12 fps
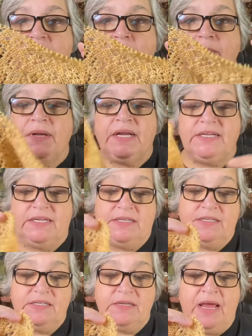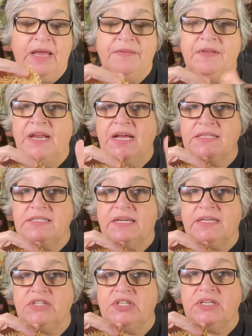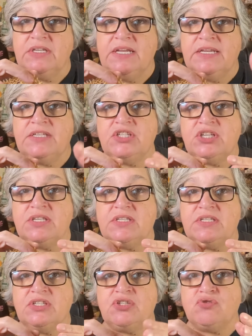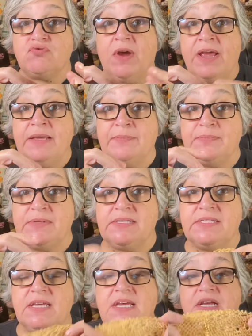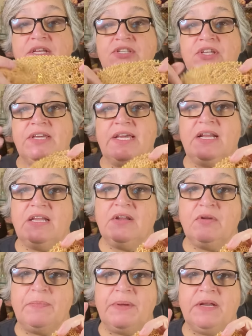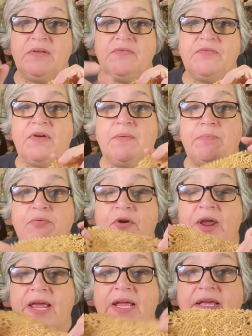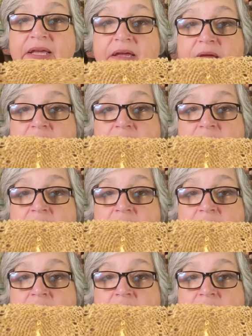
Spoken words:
but I didn't. And the next section is just stripes. So you get a little bit of a break